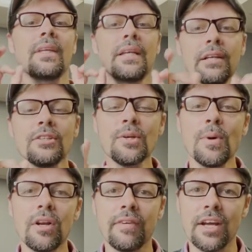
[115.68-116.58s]
Here's the
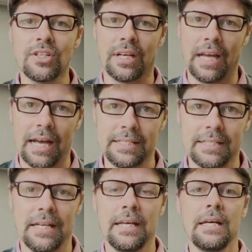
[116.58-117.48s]
motivation,
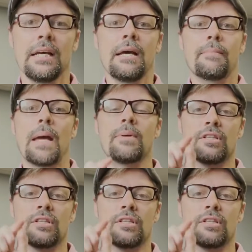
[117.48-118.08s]
guys. Maybe